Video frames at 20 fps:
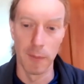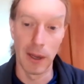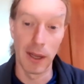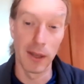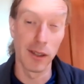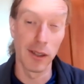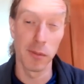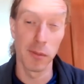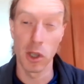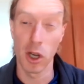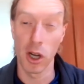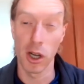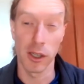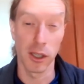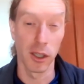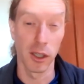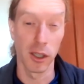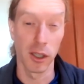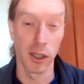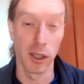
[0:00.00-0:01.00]
I ended up
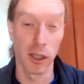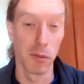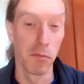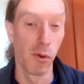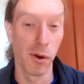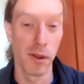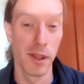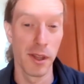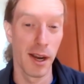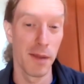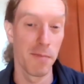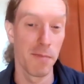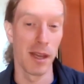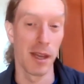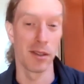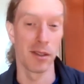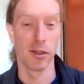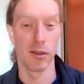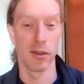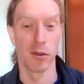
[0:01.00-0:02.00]
talking more than I
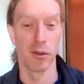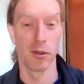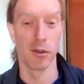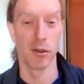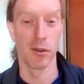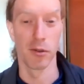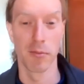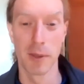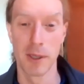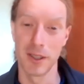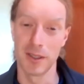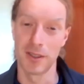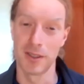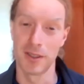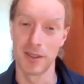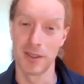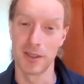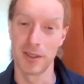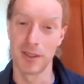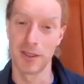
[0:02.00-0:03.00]
meant to
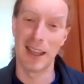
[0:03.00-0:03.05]
because,